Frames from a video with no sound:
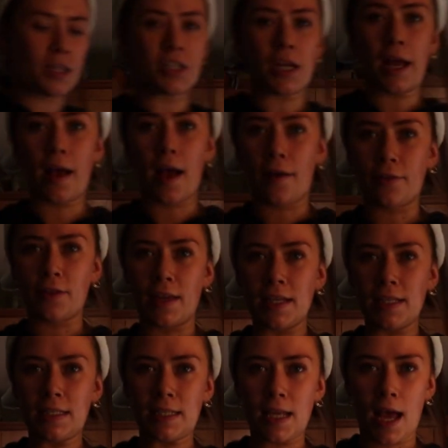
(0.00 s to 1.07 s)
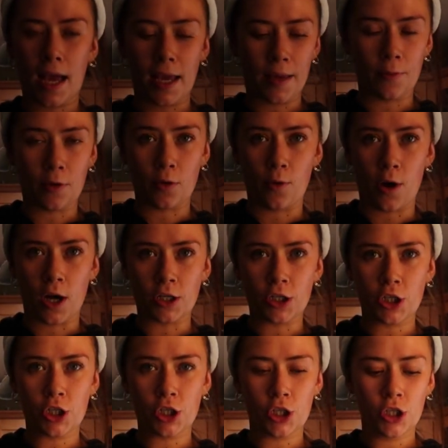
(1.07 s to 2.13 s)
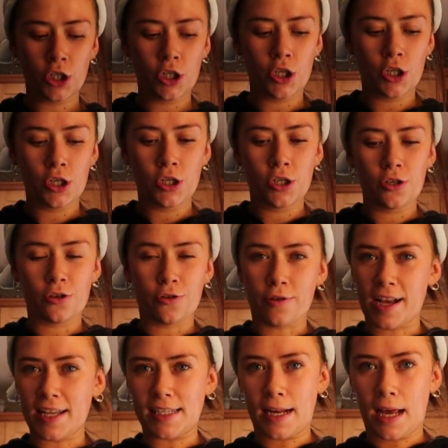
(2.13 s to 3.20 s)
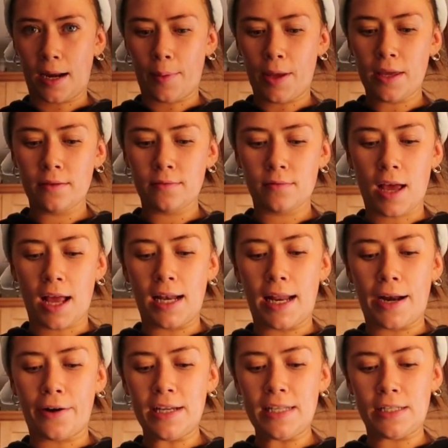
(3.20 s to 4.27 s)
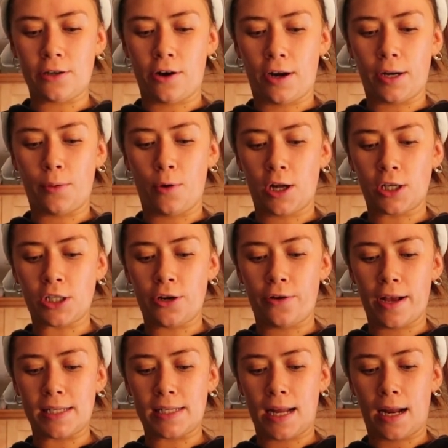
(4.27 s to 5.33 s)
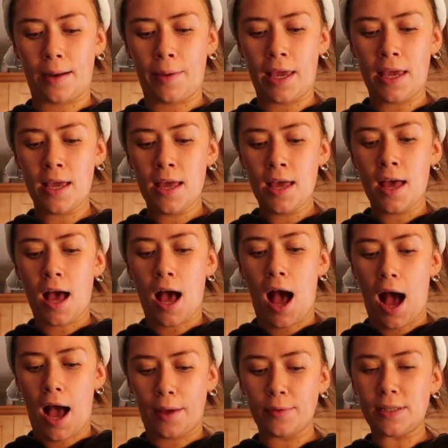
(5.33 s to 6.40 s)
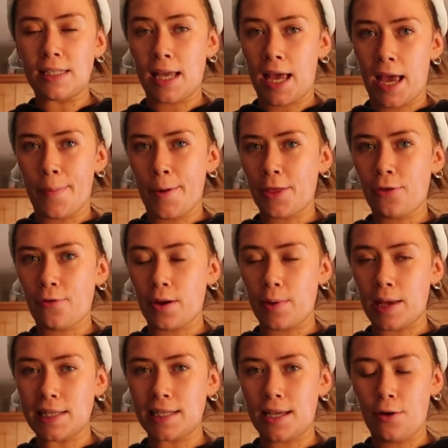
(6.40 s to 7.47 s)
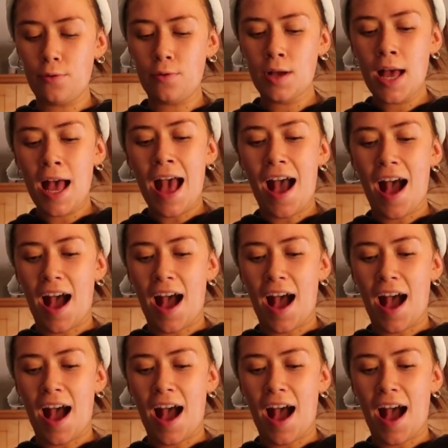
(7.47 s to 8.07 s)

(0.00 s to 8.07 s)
And yeah, after this, I am gonna watch Grey's Anatomy. I literally started watching Grey's Anatomy, I would say about 3 weeks ago.